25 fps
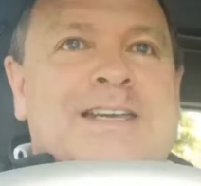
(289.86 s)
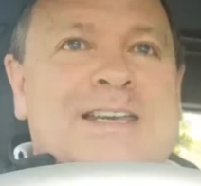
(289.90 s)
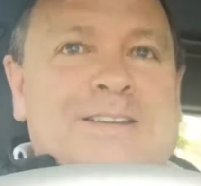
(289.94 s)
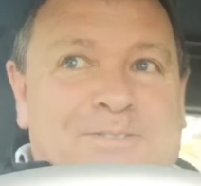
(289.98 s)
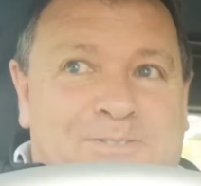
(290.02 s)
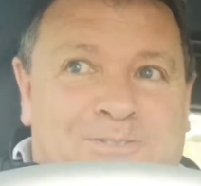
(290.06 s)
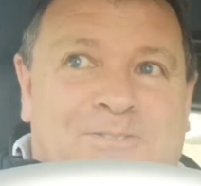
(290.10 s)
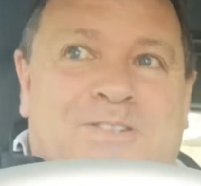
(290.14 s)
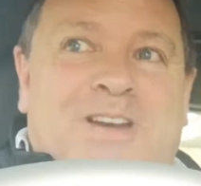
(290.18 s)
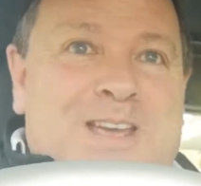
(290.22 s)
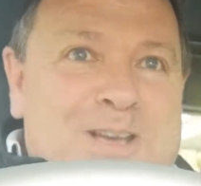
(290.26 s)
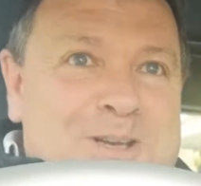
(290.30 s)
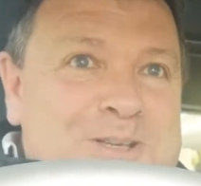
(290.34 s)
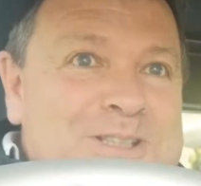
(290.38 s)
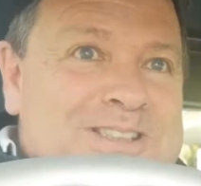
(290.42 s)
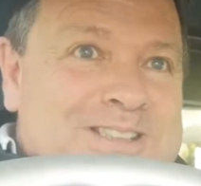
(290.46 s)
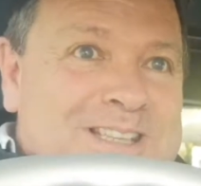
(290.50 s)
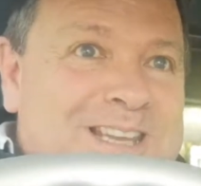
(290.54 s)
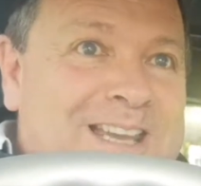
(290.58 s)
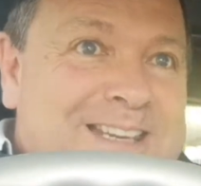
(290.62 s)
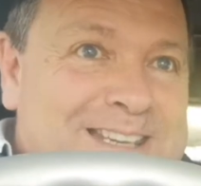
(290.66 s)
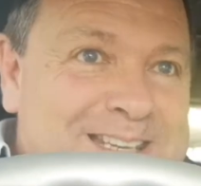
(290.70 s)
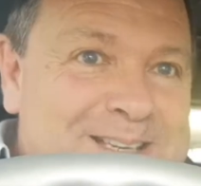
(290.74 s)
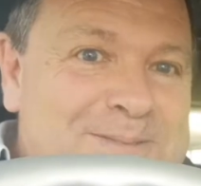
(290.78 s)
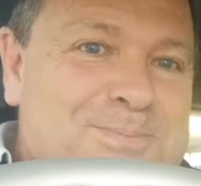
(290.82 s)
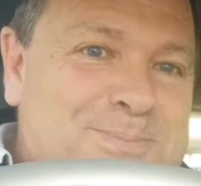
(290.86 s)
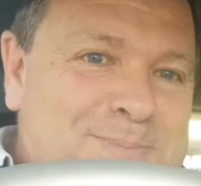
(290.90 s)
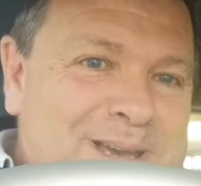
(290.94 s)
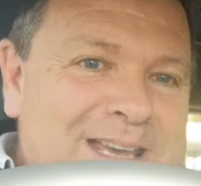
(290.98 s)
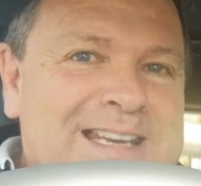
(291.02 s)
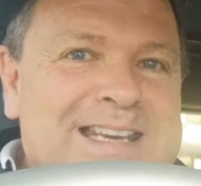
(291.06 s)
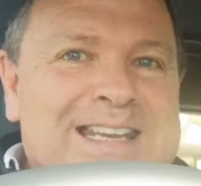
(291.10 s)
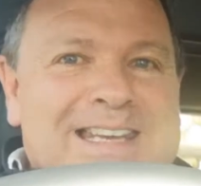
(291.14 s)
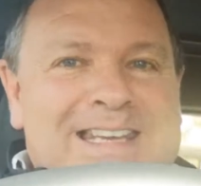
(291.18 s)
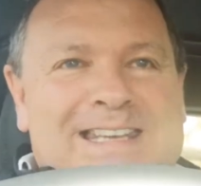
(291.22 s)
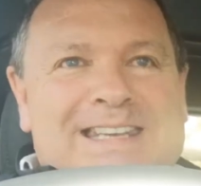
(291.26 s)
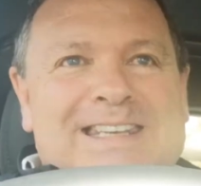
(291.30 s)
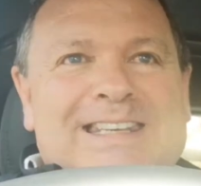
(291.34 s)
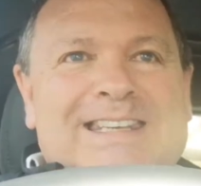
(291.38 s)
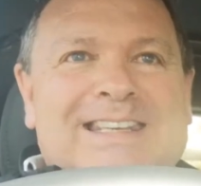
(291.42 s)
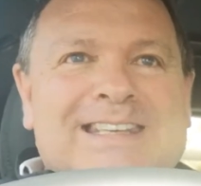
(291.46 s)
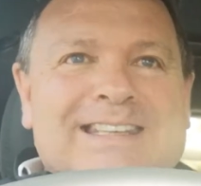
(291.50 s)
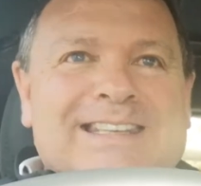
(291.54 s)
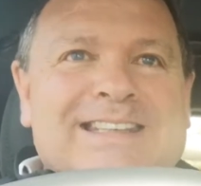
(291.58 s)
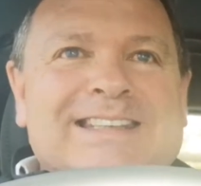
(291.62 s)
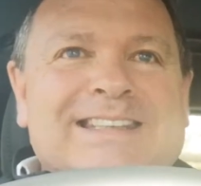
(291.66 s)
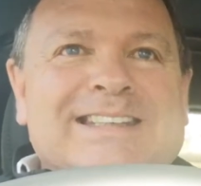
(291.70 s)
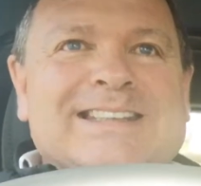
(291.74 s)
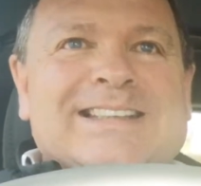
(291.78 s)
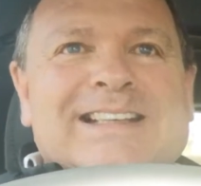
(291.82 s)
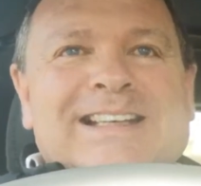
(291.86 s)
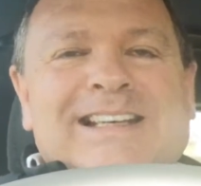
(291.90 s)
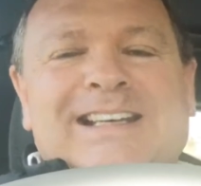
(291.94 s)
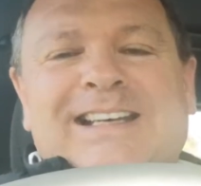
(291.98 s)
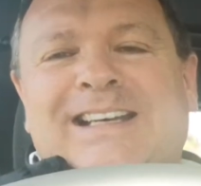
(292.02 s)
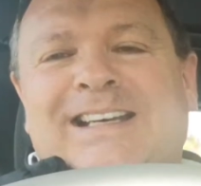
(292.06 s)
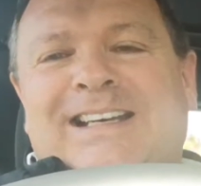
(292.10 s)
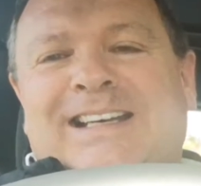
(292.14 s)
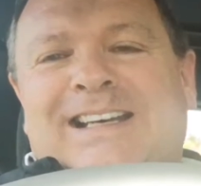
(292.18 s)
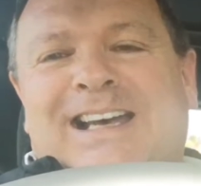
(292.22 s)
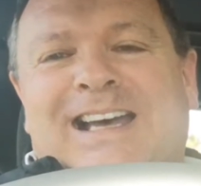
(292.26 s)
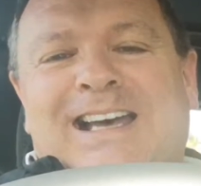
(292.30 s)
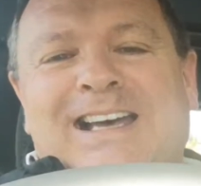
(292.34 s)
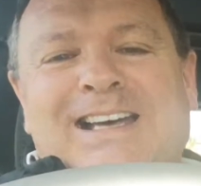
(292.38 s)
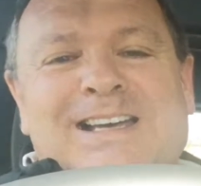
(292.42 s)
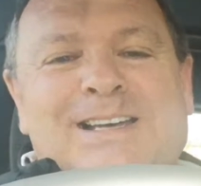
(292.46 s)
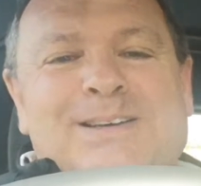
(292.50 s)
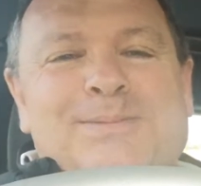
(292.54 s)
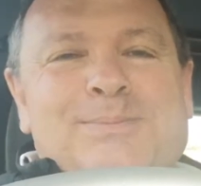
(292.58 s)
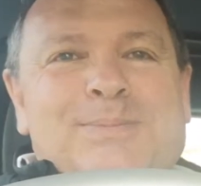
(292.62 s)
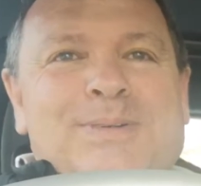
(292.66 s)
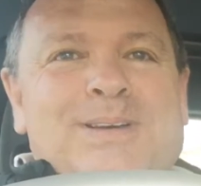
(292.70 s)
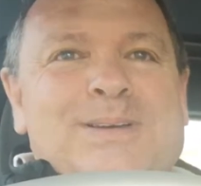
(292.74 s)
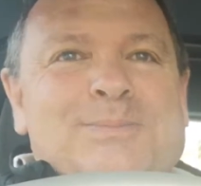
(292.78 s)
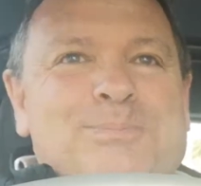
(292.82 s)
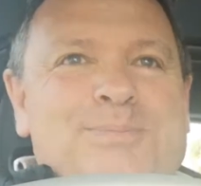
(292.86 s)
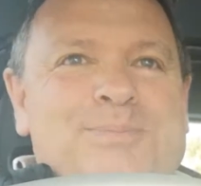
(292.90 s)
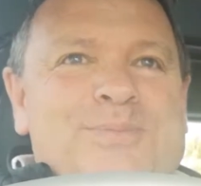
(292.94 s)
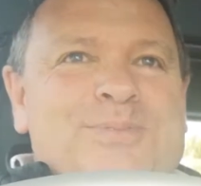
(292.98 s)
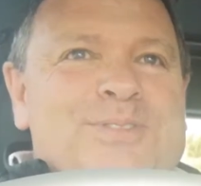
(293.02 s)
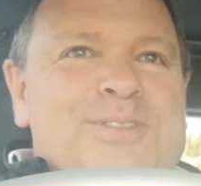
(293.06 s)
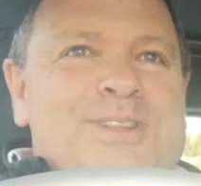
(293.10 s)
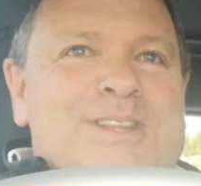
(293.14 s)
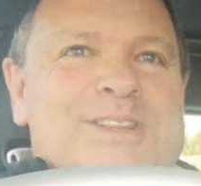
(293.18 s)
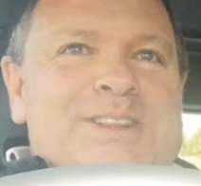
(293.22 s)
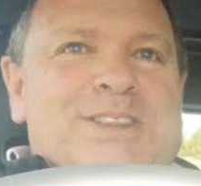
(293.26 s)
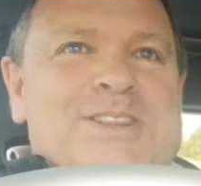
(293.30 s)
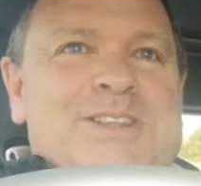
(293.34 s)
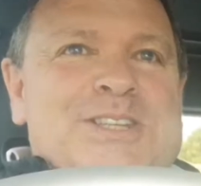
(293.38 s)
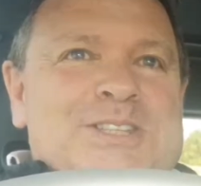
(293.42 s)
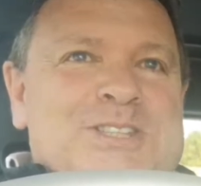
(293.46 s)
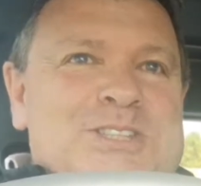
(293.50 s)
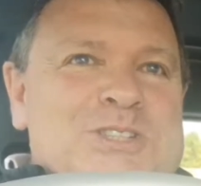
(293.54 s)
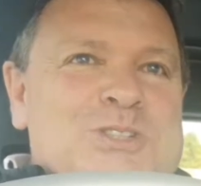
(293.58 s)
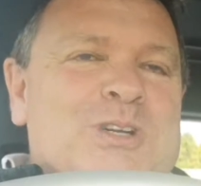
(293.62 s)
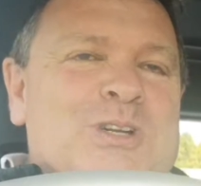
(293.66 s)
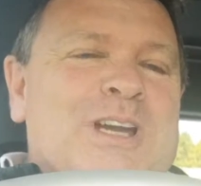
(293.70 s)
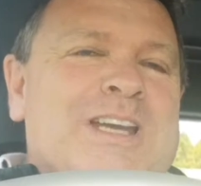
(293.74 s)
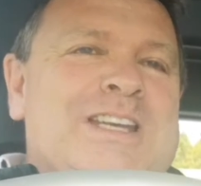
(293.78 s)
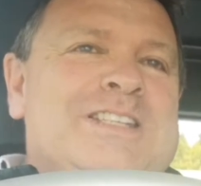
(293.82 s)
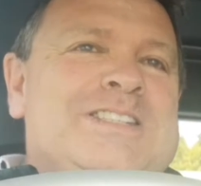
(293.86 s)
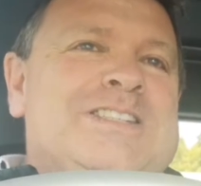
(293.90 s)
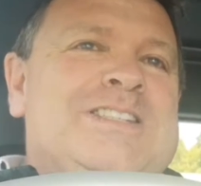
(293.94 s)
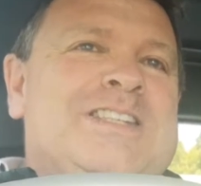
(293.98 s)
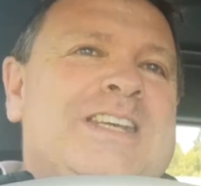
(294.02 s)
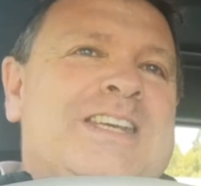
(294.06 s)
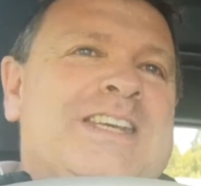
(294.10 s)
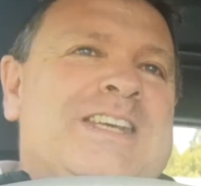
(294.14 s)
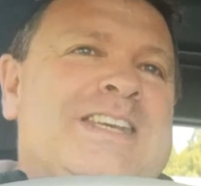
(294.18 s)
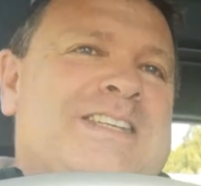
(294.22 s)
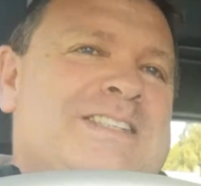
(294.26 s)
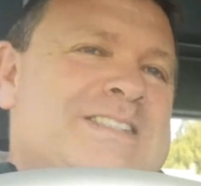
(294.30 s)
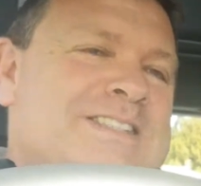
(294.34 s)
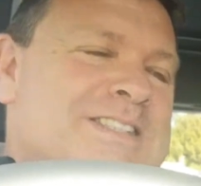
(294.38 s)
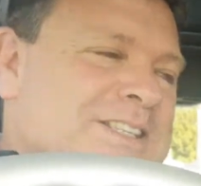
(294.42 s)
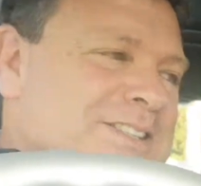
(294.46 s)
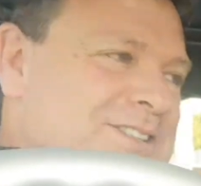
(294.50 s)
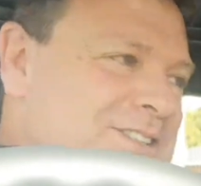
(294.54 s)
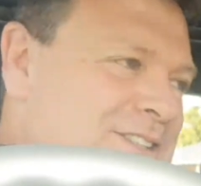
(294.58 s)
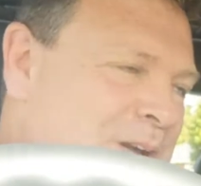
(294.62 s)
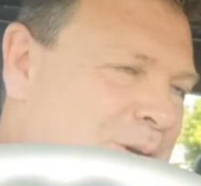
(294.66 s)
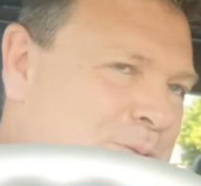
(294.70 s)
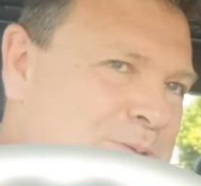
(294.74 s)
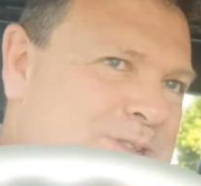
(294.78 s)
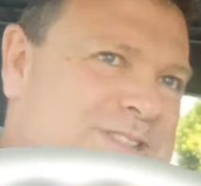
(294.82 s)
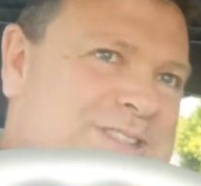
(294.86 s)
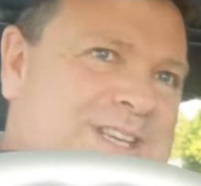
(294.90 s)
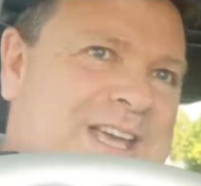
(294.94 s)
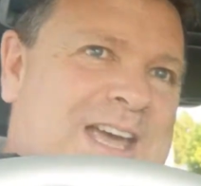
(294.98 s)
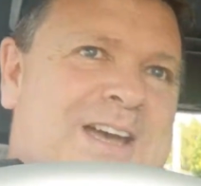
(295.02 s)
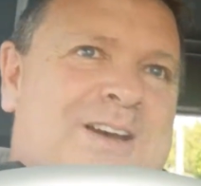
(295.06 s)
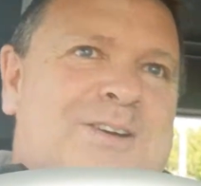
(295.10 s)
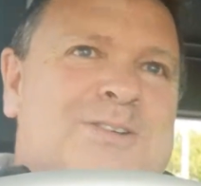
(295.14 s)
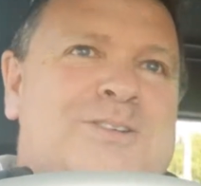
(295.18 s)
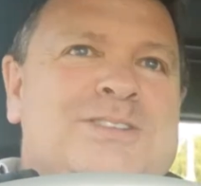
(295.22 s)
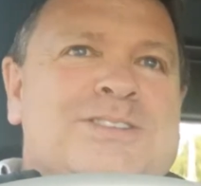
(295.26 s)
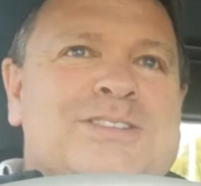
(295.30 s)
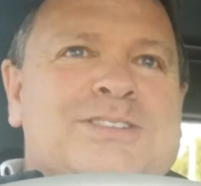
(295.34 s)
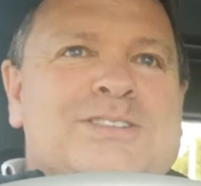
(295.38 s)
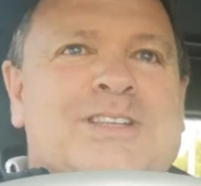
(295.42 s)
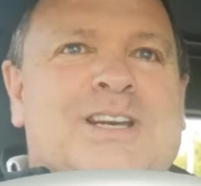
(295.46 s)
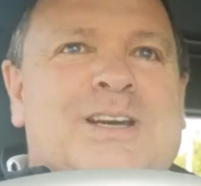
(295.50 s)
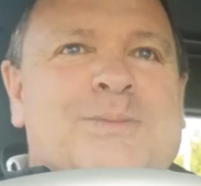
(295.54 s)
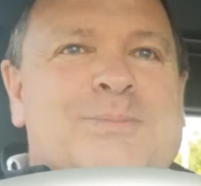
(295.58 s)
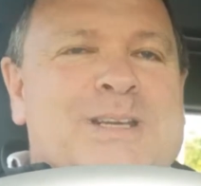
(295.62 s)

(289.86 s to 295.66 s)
It feels like a Mini. The strange thing is there's no sound.